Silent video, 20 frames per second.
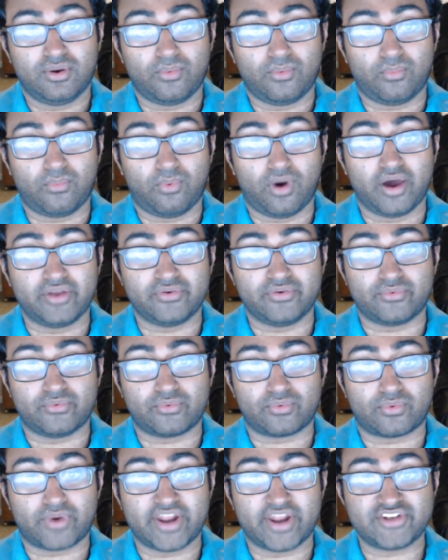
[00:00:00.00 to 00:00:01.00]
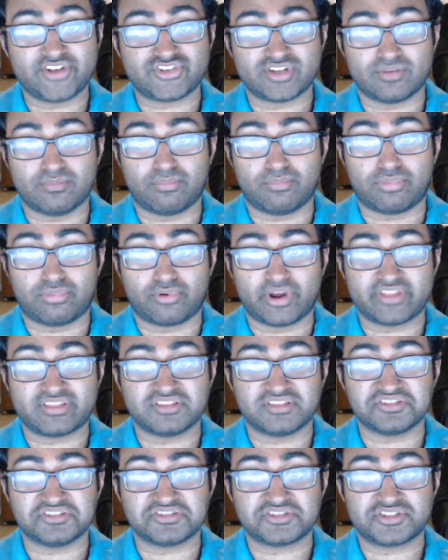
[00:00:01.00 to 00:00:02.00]
One wretched,
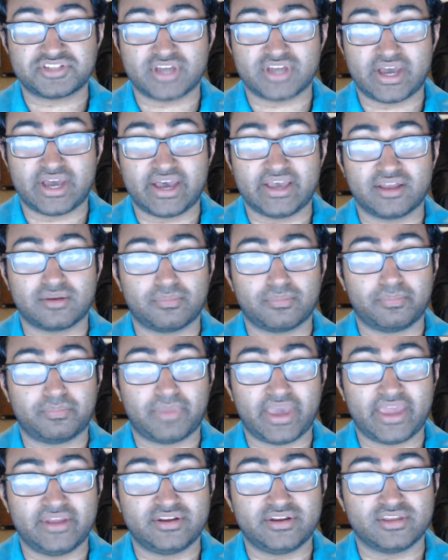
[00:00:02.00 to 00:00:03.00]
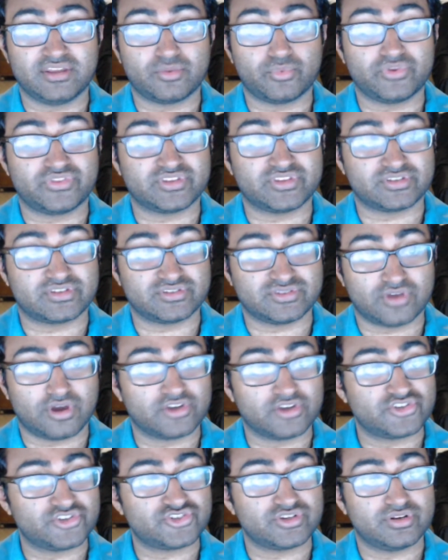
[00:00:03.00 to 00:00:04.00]
breathless child panting with
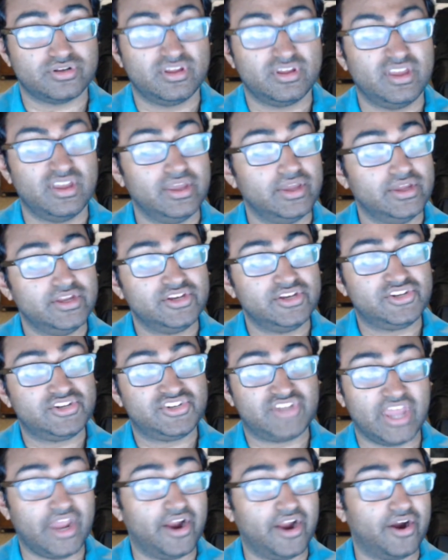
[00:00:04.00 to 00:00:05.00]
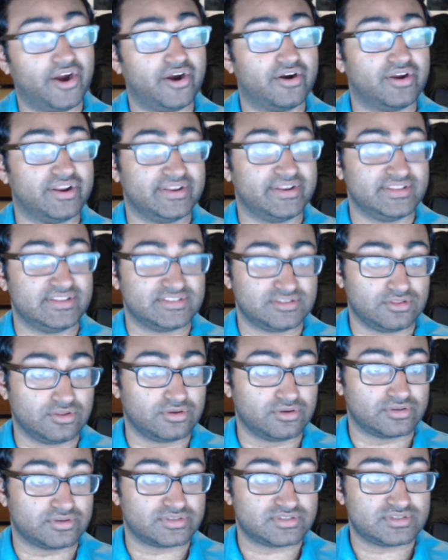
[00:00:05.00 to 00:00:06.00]
exhaustion, terror in his
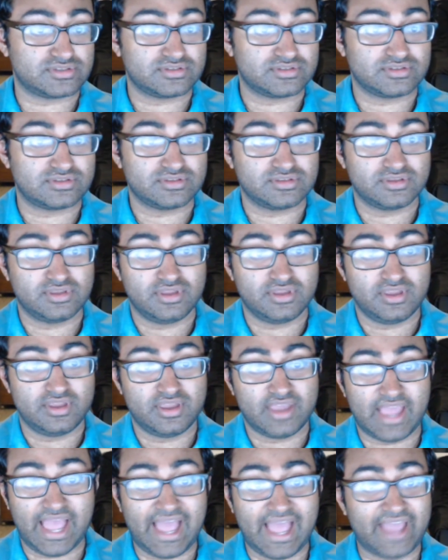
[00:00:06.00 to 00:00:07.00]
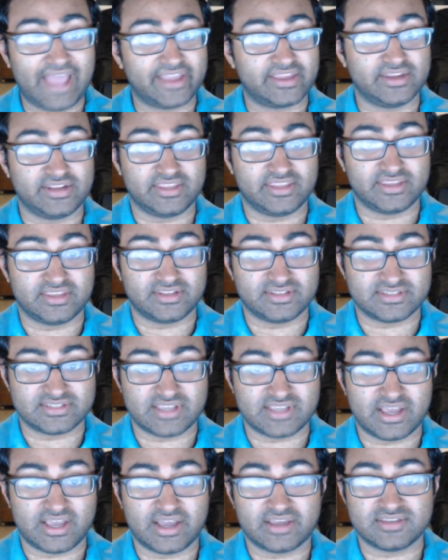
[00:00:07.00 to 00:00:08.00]
looks, agony in his
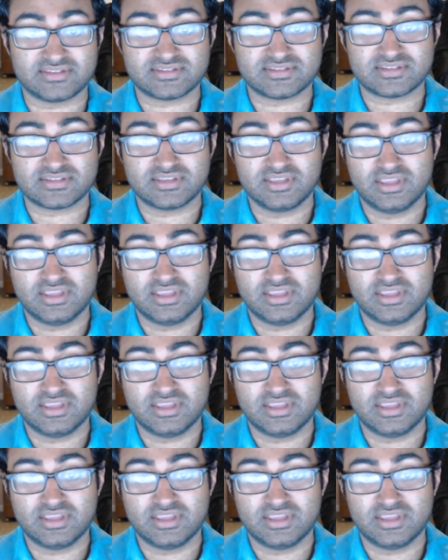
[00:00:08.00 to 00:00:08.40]
eyes